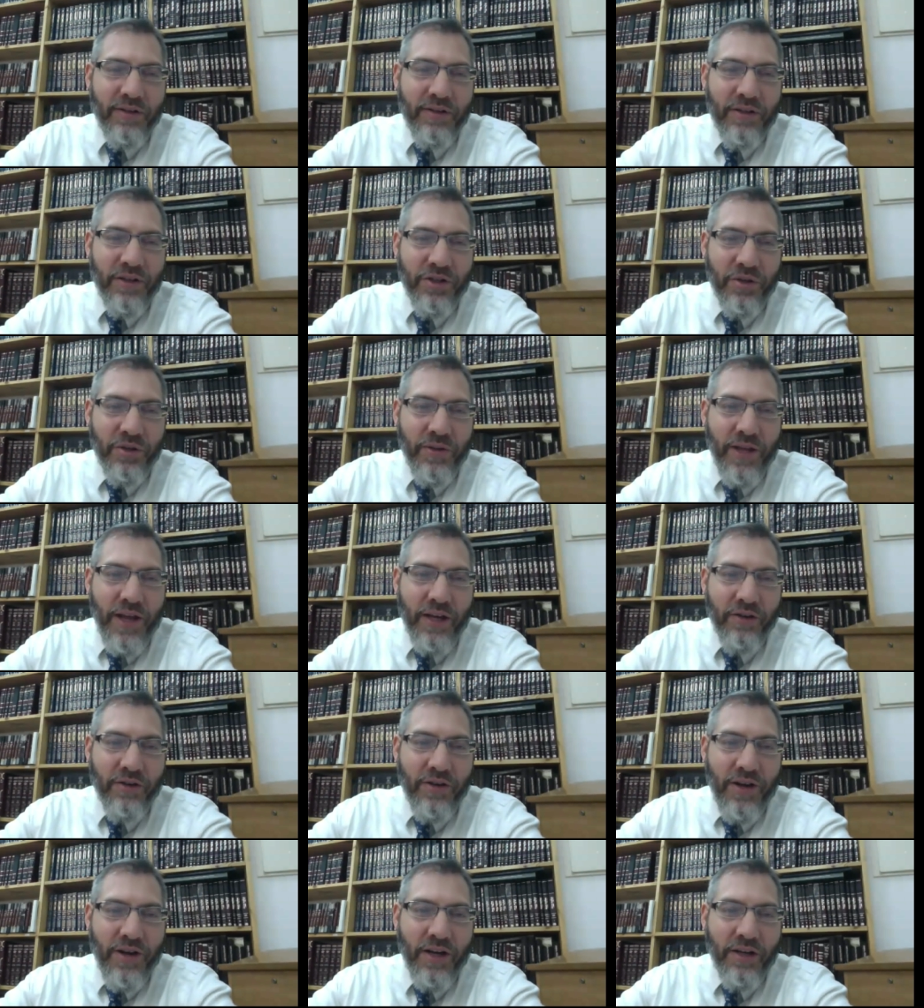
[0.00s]
to show that
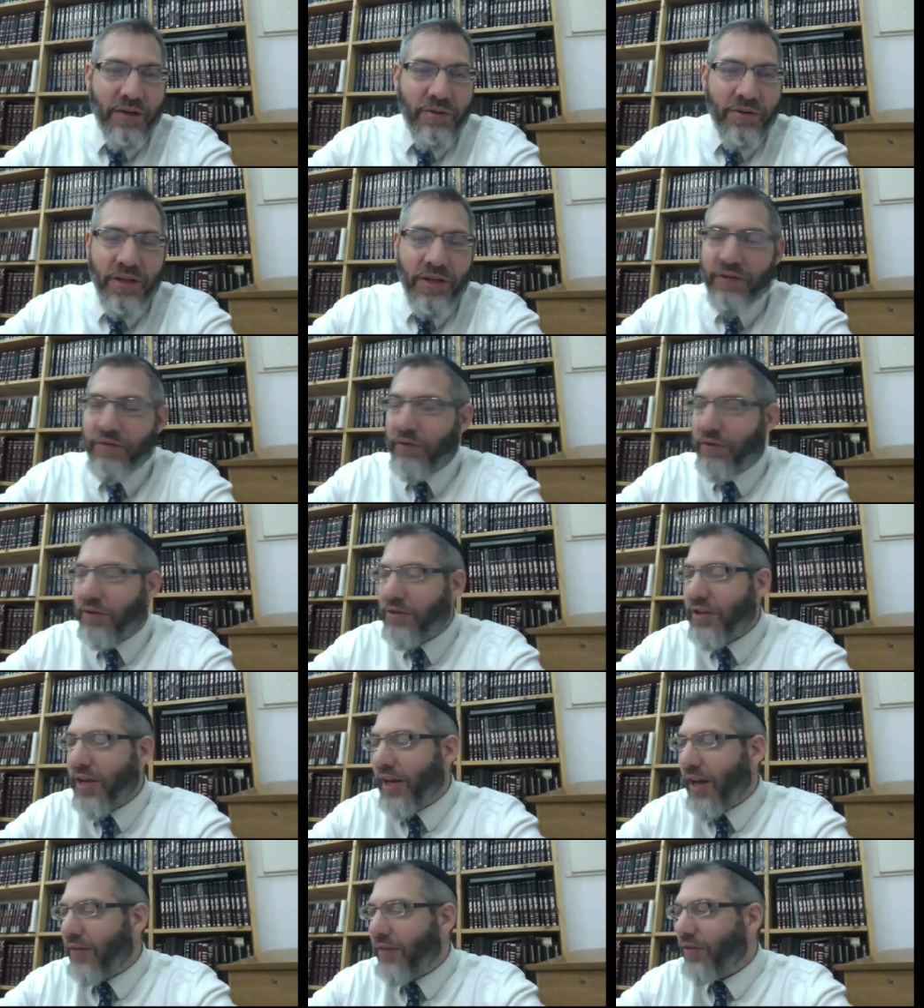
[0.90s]
you're not using it for its light,